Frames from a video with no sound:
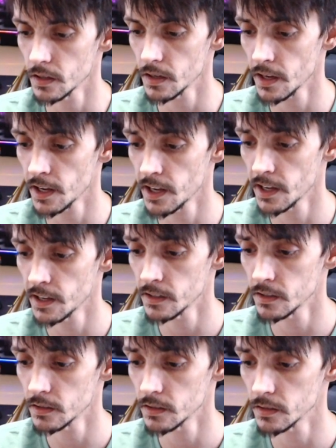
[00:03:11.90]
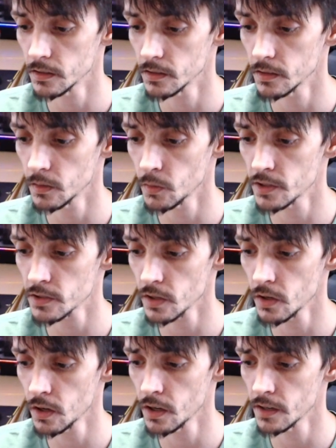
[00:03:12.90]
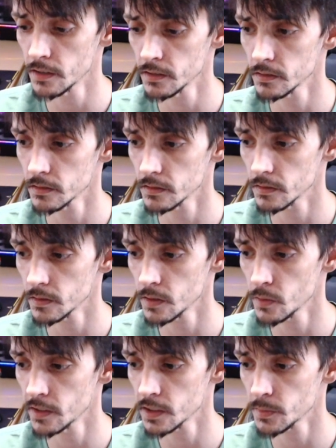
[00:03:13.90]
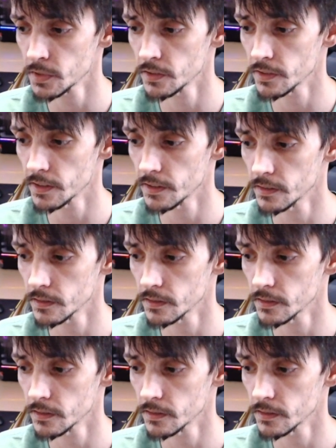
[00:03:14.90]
And when it's on, we want it to be green.